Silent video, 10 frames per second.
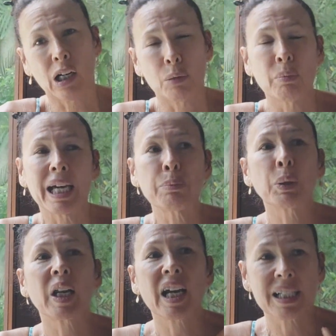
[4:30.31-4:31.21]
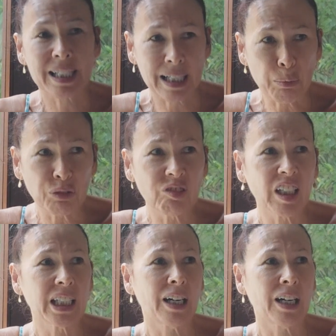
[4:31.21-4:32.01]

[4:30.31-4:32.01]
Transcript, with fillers: I may put out some of it,